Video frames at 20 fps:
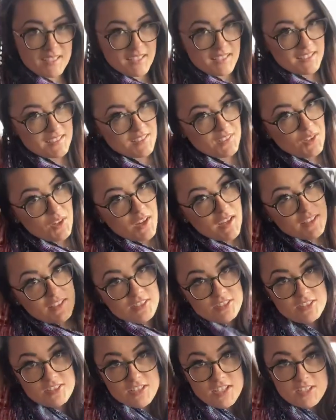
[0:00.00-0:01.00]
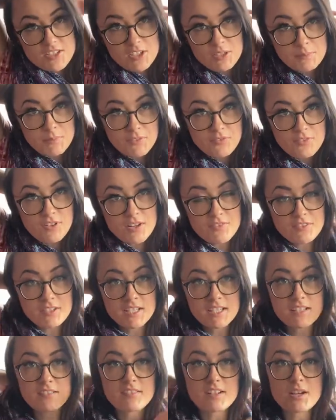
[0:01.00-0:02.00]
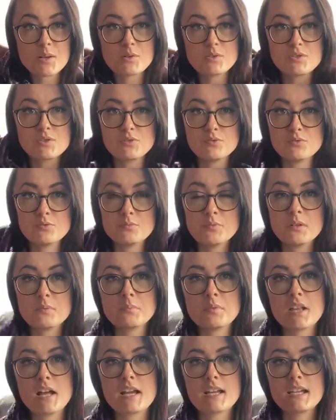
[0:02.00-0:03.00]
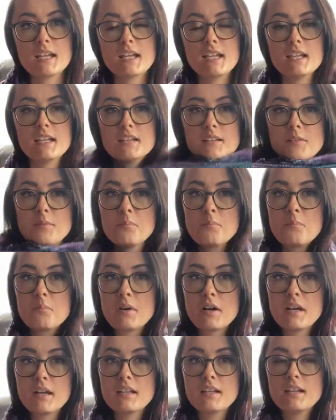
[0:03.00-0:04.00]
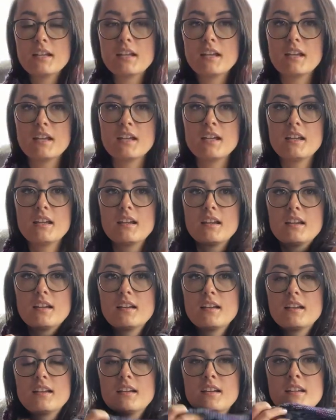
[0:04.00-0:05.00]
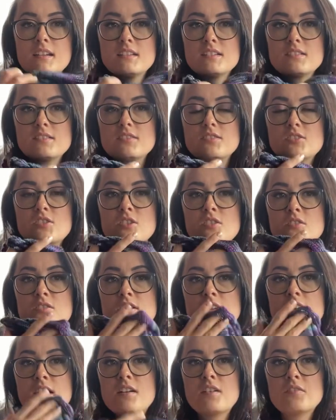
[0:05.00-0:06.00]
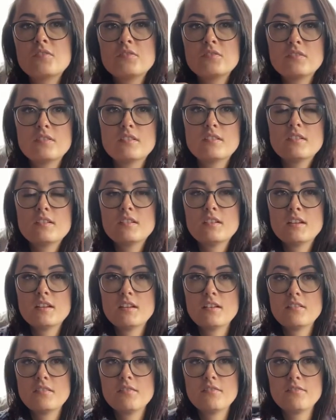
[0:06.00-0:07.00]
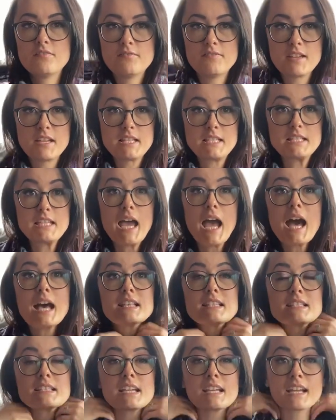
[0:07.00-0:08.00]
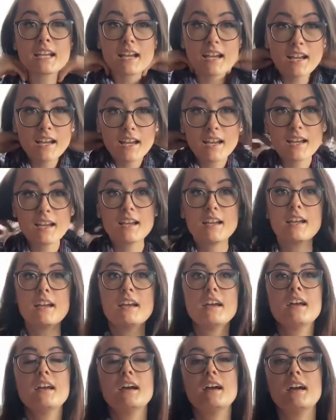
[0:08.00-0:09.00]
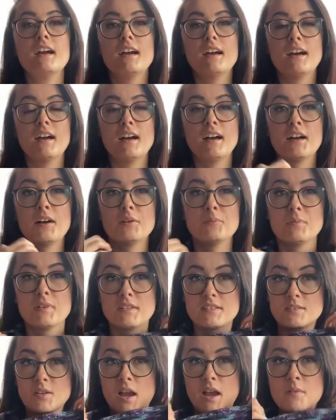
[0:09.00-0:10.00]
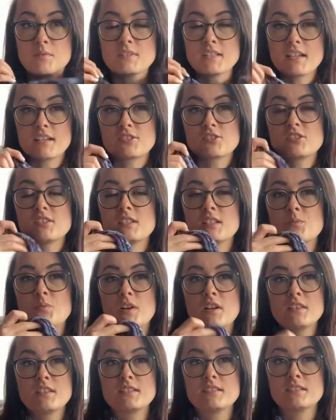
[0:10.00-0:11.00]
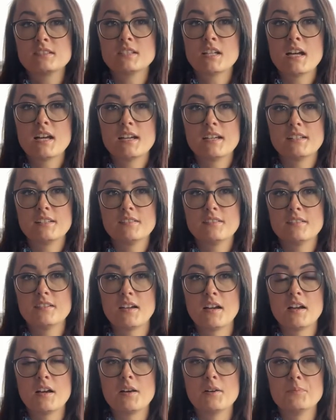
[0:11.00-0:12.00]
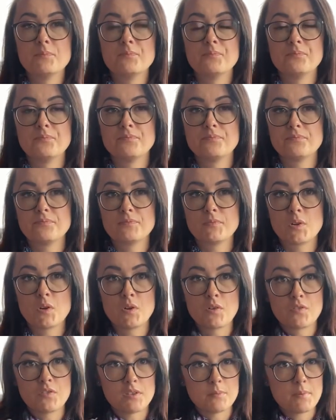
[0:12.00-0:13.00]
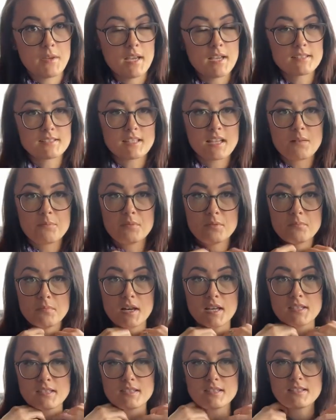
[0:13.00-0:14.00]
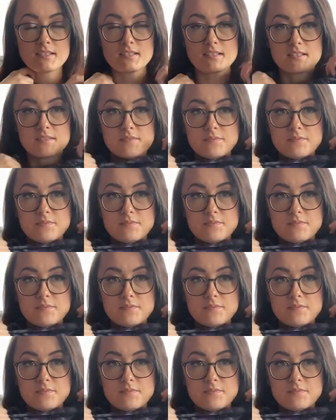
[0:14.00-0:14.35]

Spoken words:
And so it took me forever to get around to blocking it, but it turned out fantastic. And so I was actually wearing this a lot over the past couple months,